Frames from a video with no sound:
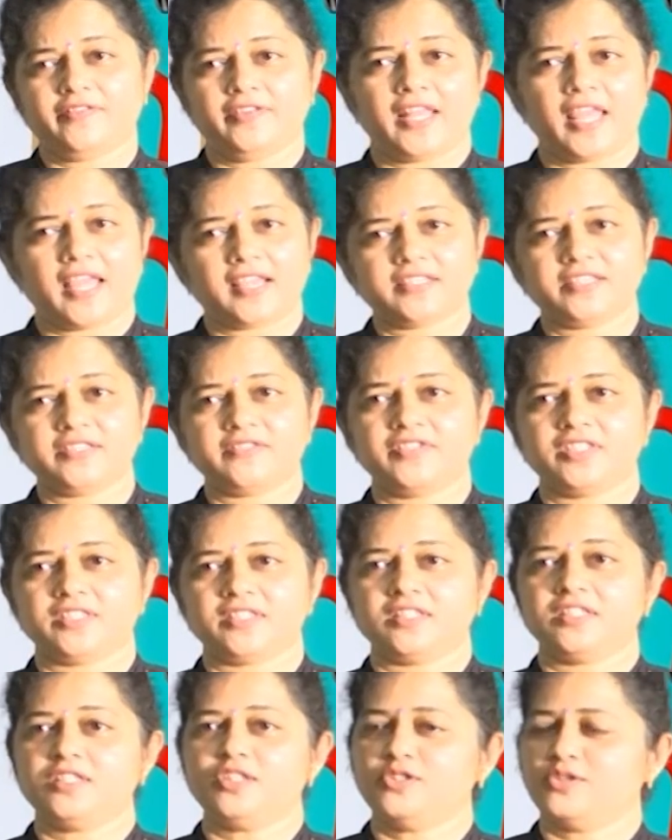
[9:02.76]
an
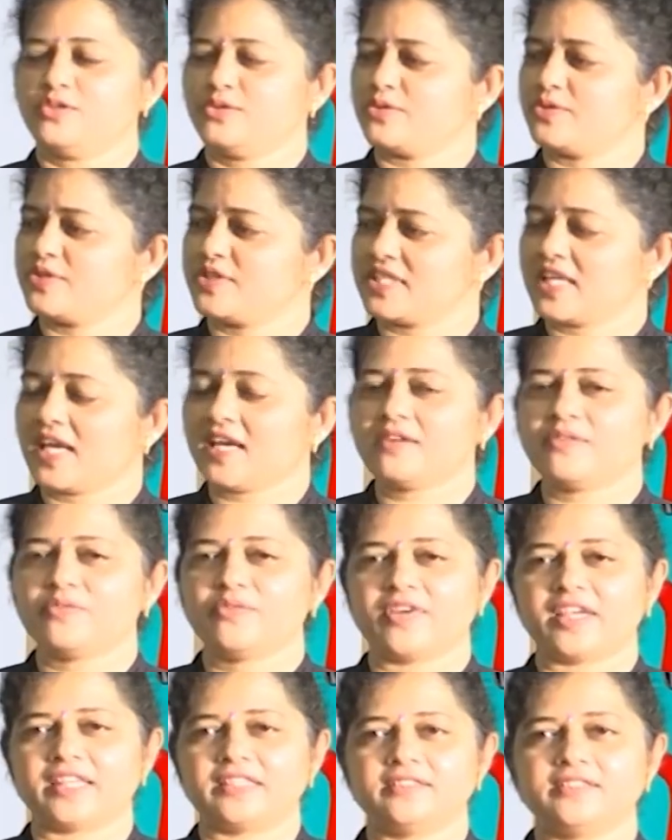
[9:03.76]
activity to check
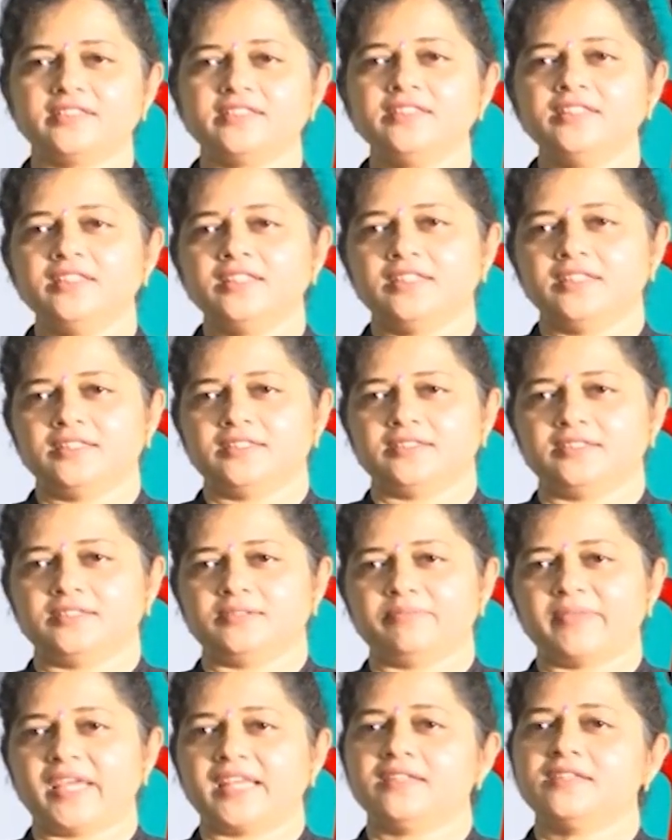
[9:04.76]
whether
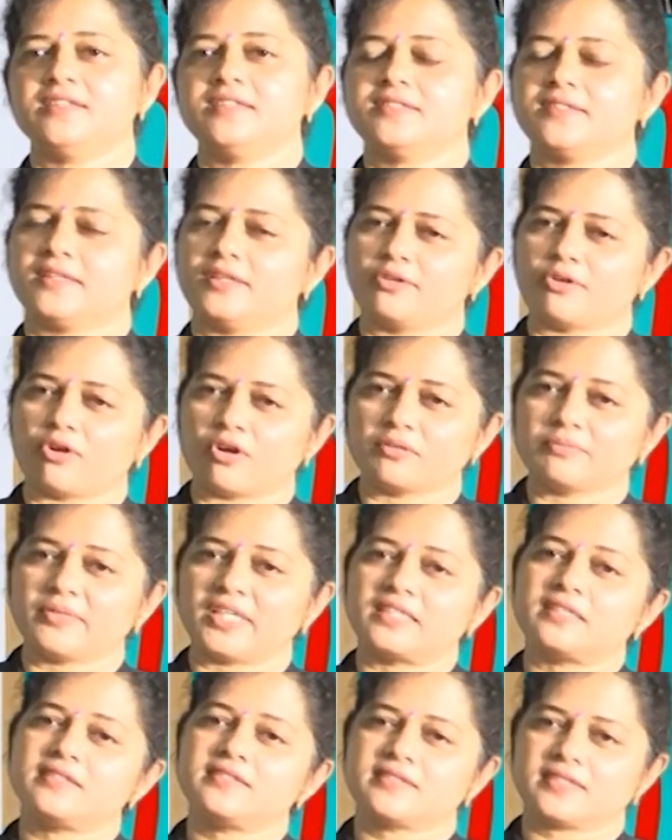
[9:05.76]
the metals and
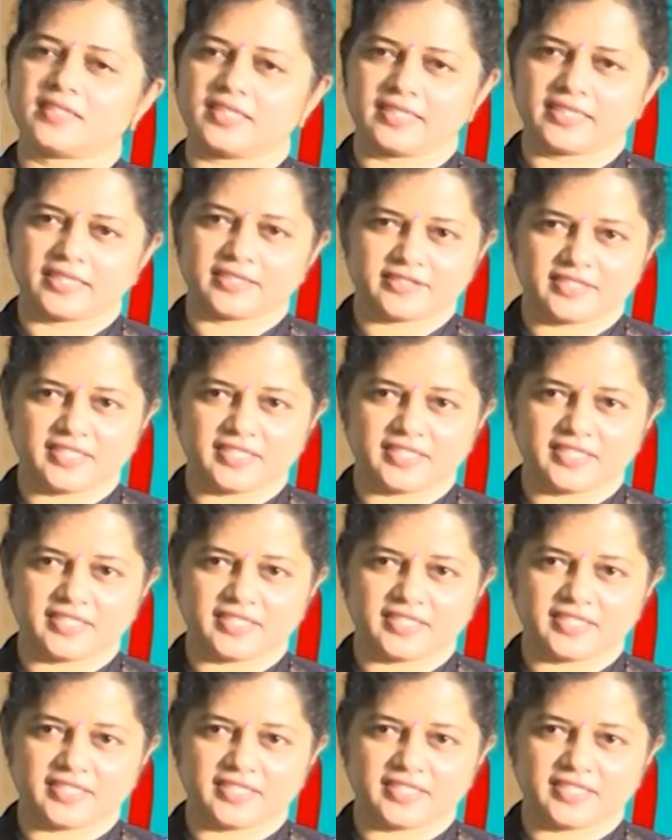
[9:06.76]
non-metals conduct